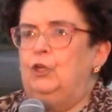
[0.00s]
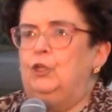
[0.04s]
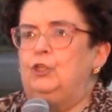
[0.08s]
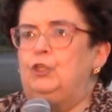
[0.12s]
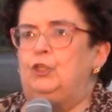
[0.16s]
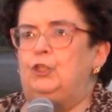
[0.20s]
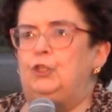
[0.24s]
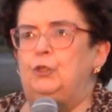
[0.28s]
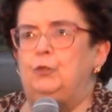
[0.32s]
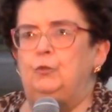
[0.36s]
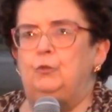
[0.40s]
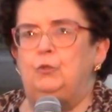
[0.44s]

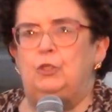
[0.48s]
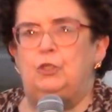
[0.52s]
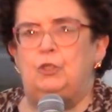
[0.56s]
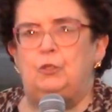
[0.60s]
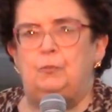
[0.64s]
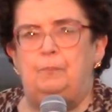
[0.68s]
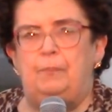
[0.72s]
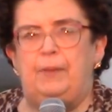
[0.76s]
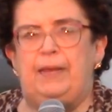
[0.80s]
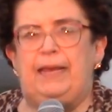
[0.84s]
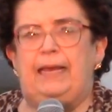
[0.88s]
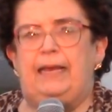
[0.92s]
to
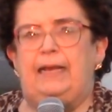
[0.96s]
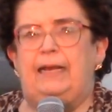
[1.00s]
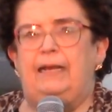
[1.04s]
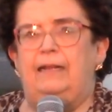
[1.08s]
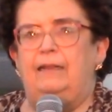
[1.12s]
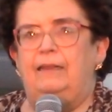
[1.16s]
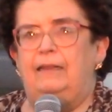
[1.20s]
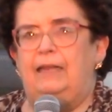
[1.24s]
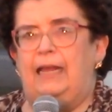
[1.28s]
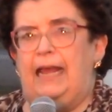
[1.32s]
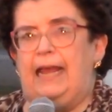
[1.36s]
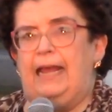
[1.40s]
speak a
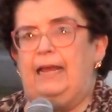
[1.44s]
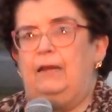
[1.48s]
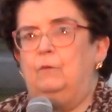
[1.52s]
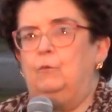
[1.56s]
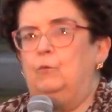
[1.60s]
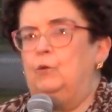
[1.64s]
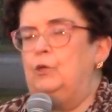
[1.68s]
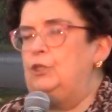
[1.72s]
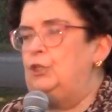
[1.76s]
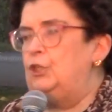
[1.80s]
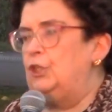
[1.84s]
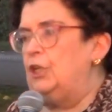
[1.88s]

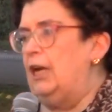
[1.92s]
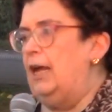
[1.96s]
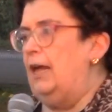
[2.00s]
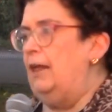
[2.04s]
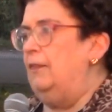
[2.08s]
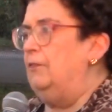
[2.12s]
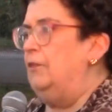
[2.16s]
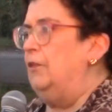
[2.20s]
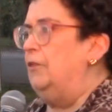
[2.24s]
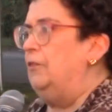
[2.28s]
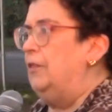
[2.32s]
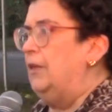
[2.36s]
language
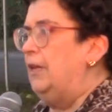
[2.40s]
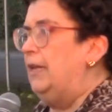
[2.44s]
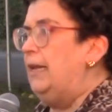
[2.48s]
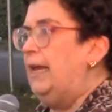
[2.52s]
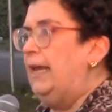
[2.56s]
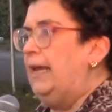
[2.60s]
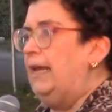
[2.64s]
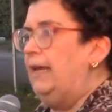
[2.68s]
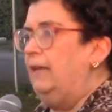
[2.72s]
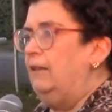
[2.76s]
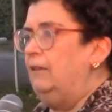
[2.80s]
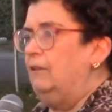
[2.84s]
other than
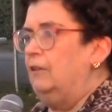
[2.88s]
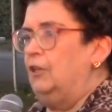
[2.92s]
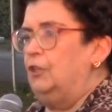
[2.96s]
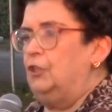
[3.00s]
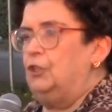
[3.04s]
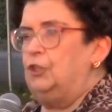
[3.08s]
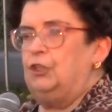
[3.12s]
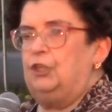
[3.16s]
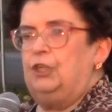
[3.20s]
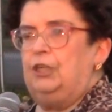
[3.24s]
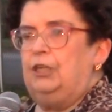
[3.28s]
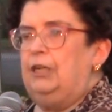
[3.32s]

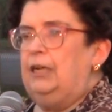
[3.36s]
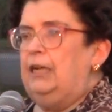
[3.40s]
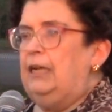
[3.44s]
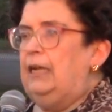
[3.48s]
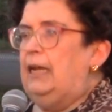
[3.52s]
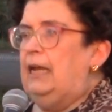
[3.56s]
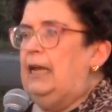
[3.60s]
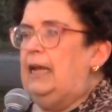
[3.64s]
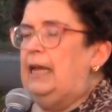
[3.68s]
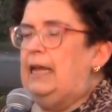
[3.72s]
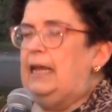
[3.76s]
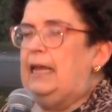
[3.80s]
English.
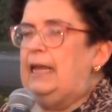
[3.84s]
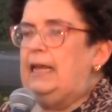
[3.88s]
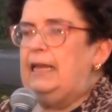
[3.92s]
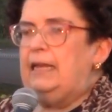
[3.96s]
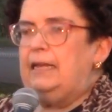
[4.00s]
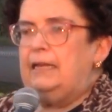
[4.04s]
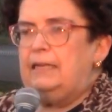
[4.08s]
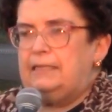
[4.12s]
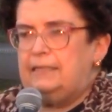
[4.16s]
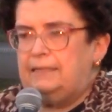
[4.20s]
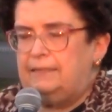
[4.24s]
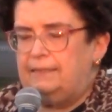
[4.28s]

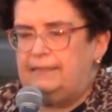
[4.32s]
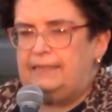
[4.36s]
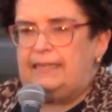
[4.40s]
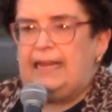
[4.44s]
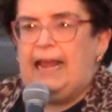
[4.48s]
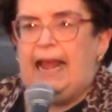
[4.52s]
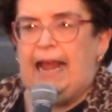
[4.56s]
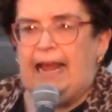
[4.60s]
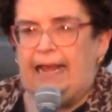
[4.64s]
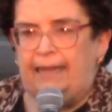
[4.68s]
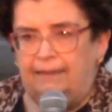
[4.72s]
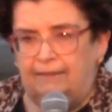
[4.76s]

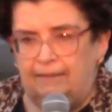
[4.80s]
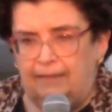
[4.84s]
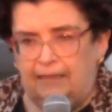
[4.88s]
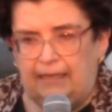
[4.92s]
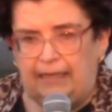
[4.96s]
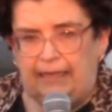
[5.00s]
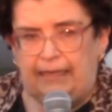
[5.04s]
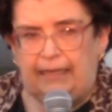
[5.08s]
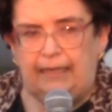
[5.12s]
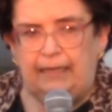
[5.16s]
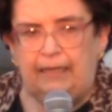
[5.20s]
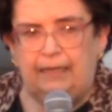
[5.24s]

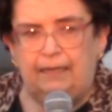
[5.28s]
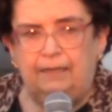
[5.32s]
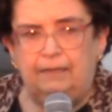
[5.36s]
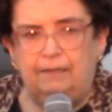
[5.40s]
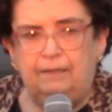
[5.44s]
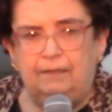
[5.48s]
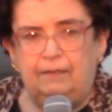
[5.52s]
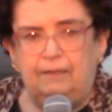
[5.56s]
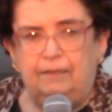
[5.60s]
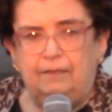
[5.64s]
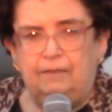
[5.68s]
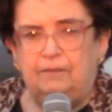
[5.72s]
Sadly,
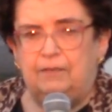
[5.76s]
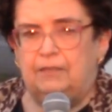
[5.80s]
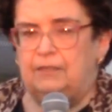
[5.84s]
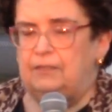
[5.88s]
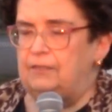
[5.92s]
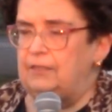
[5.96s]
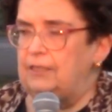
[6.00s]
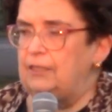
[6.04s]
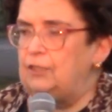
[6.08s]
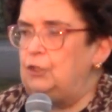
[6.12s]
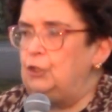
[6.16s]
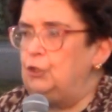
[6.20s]
the
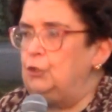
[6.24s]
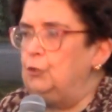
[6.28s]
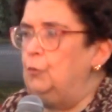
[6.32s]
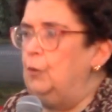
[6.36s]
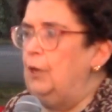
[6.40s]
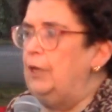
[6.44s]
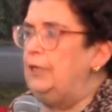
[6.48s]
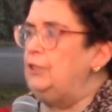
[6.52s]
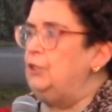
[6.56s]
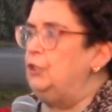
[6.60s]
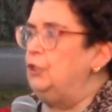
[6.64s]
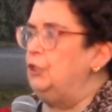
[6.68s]

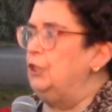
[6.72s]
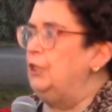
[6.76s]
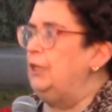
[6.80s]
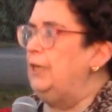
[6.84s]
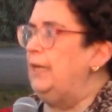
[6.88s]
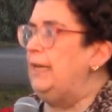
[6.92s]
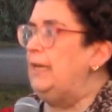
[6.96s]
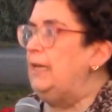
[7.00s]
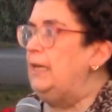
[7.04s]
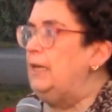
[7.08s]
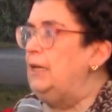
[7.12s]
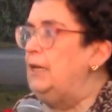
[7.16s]
situation
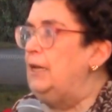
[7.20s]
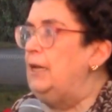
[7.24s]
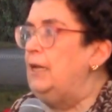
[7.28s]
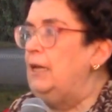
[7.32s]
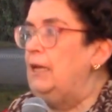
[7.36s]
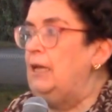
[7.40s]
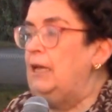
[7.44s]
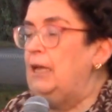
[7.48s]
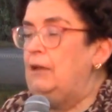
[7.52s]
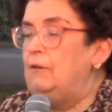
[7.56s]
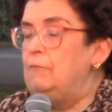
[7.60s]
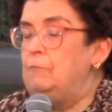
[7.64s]
in
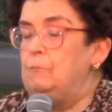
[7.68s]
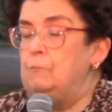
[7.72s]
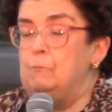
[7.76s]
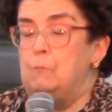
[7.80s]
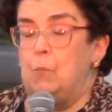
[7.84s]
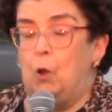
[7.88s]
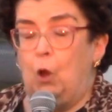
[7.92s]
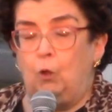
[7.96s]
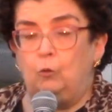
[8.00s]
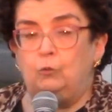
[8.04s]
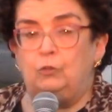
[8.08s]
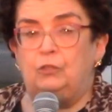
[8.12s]

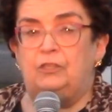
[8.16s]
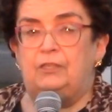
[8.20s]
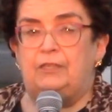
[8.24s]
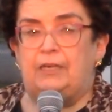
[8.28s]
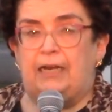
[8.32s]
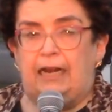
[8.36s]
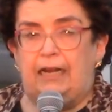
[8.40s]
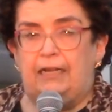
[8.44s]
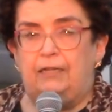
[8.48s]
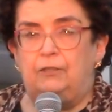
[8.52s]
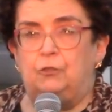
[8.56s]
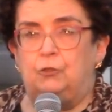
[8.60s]
most
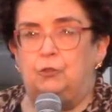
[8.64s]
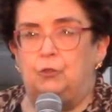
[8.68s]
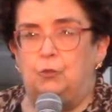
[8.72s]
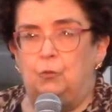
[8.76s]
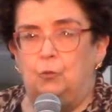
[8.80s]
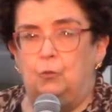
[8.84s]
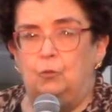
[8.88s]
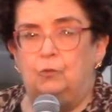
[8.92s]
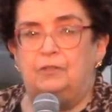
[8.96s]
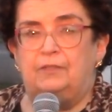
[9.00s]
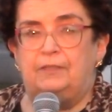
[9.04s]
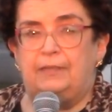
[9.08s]
high
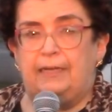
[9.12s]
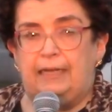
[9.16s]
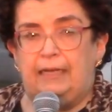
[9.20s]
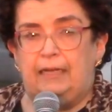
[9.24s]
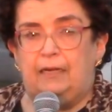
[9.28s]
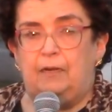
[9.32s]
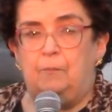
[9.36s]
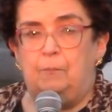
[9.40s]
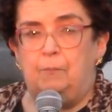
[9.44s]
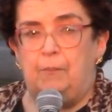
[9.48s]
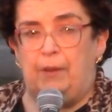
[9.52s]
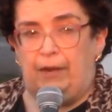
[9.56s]
schools
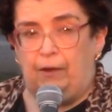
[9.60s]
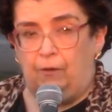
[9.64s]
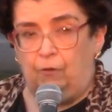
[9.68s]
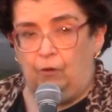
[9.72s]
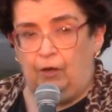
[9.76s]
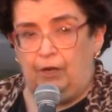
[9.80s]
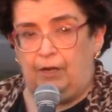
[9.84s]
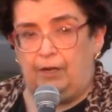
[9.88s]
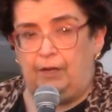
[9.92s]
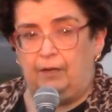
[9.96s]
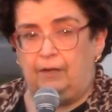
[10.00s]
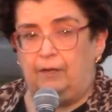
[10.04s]
in
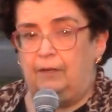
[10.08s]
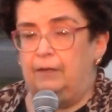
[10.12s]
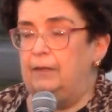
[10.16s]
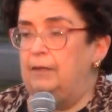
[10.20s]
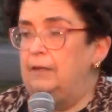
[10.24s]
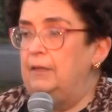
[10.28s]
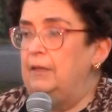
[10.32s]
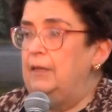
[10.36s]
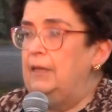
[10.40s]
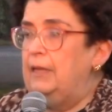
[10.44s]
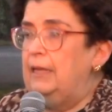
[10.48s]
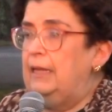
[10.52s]
America
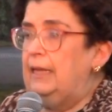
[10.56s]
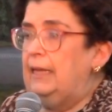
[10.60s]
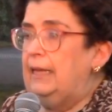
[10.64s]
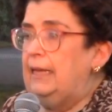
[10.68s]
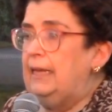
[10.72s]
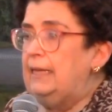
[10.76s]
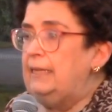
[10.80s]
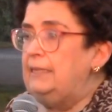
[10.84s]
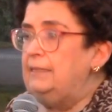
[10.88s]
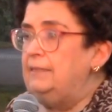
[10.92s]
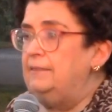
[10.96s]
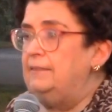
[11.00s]

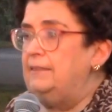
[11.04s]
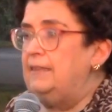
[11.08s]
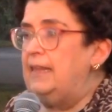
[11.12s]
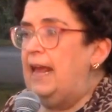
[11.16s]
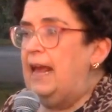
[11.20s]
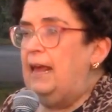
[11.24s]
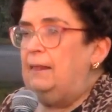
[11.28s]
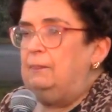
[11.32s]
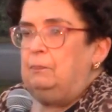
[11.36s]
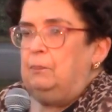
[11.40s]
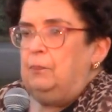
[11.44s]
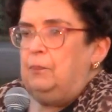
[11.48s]
is
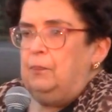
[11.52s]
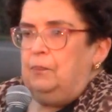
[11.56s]
that